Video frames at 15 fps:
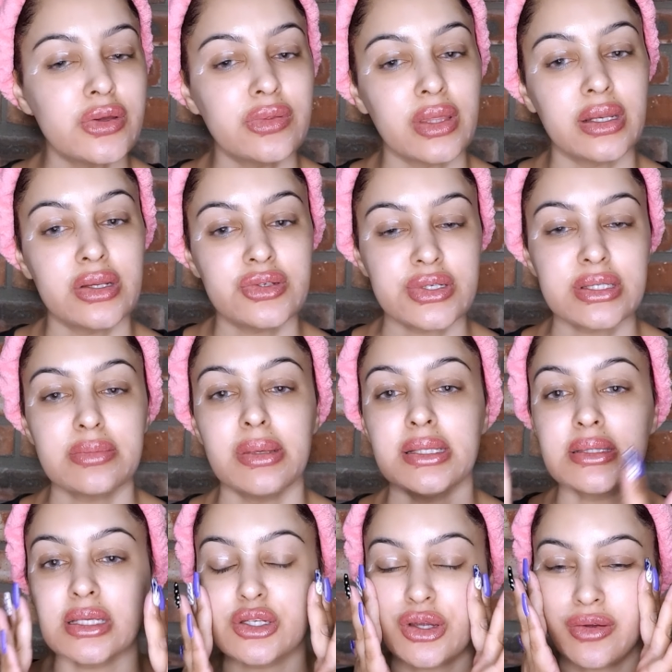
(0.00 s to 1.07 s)
then it just means
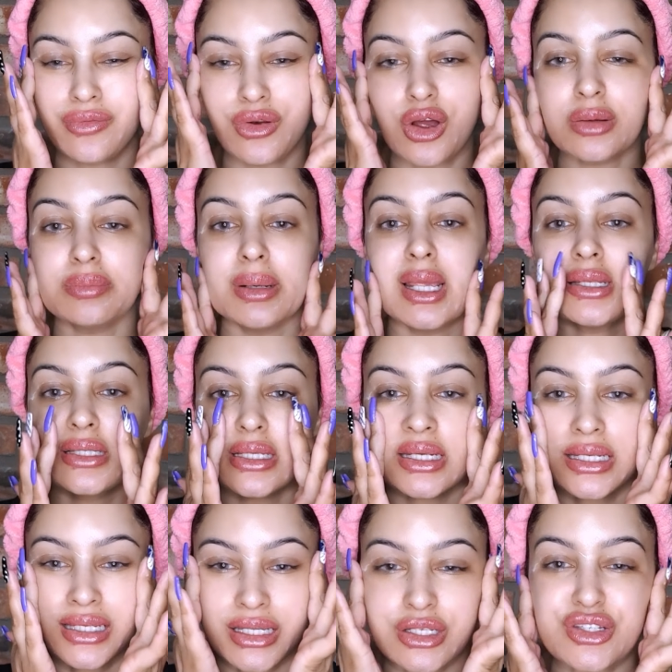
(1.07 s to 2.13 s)
that you have not blended
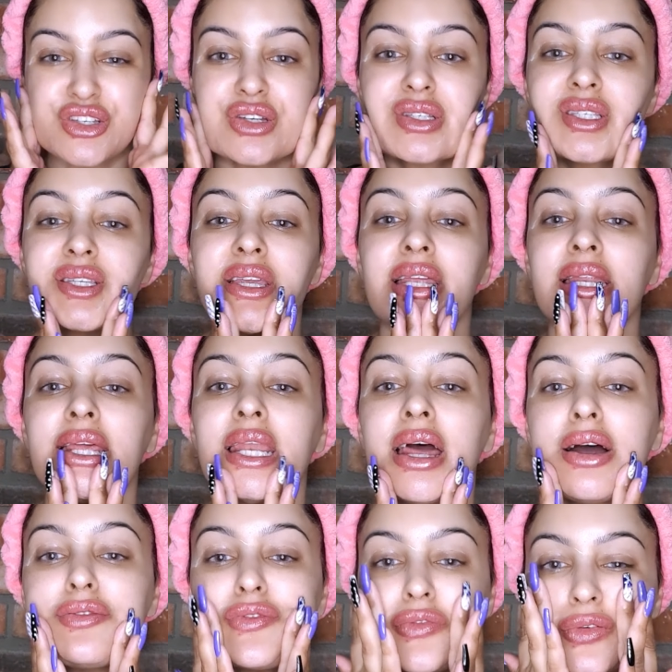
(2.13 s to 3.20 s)
it into your skin
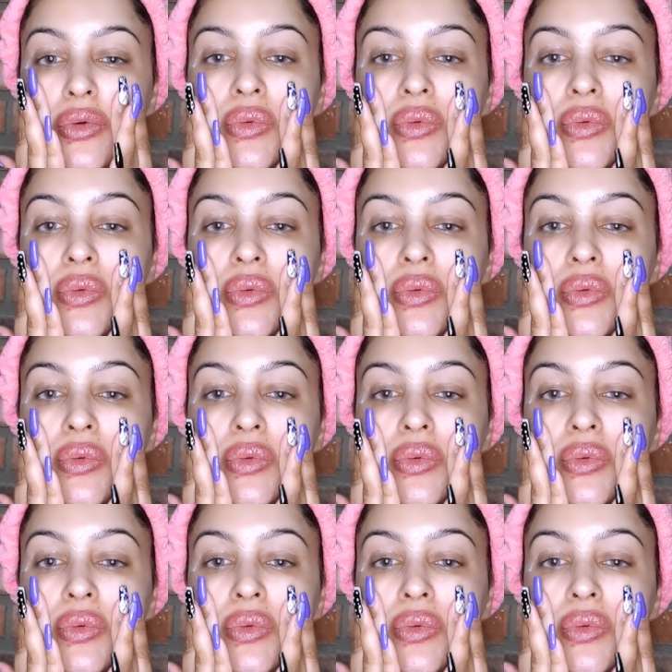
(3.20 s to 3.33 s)
enough.